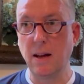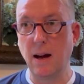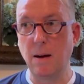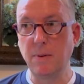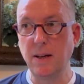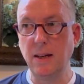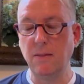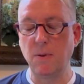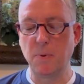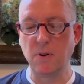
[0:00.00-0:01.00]
I'm going to
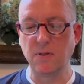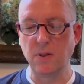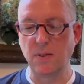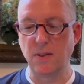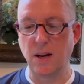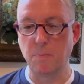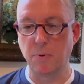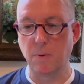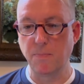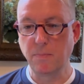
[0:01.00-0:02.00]
give a personal
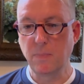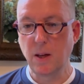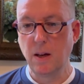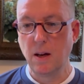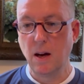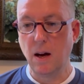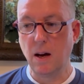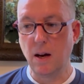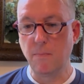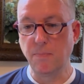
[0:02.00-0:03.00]
example.
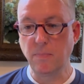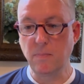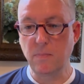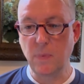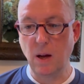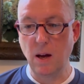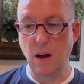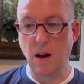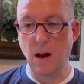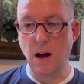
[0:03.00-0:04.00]
Um,
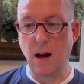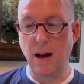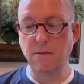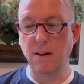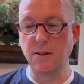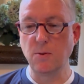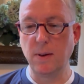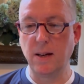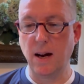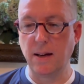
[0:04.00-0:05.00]
I
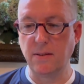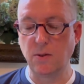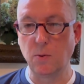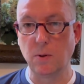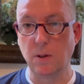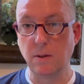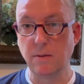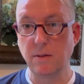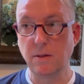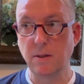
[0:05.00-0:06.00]
graduated high school
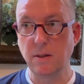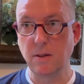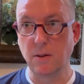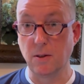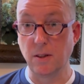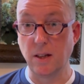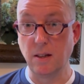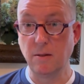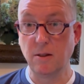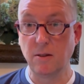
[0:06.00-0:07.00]
early
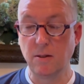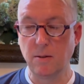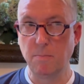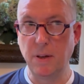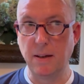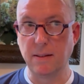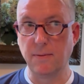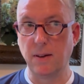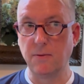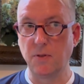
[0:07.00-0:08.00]
because
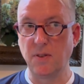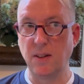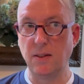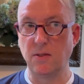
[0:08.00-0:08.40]
of unforeseen